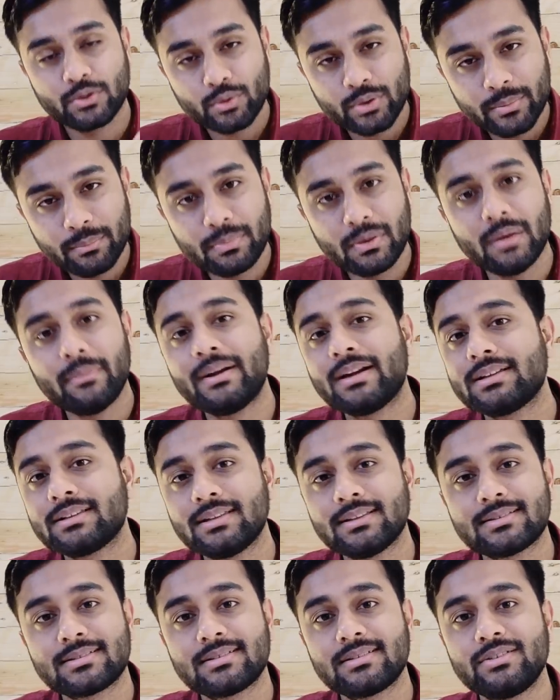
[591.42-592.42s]
To implement
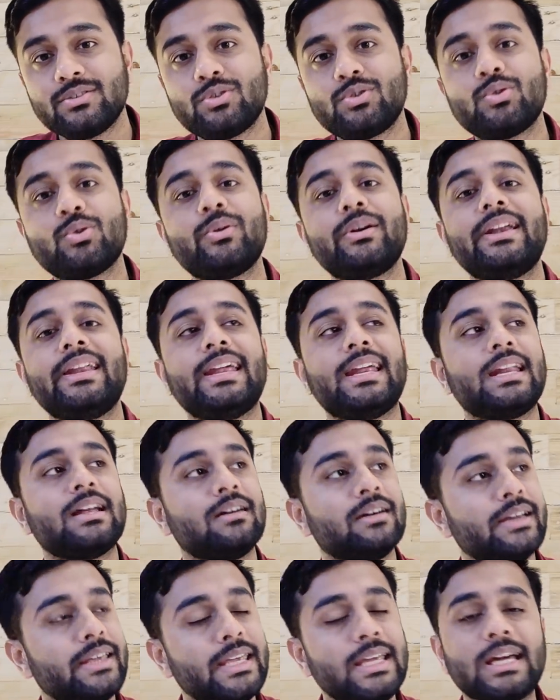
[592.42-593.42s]
this, you don't need
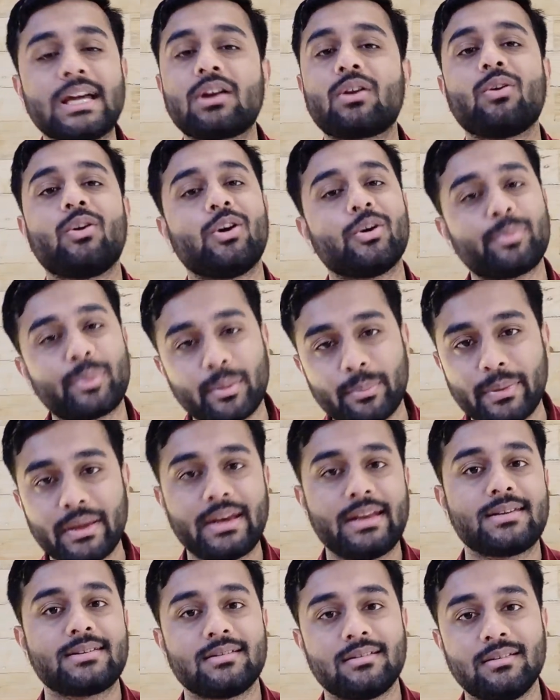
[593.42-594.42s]
a year-long
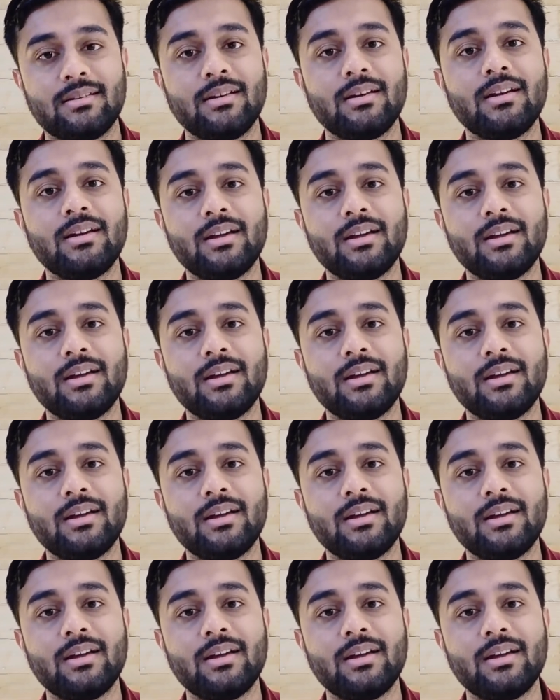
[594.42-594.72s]
preparation.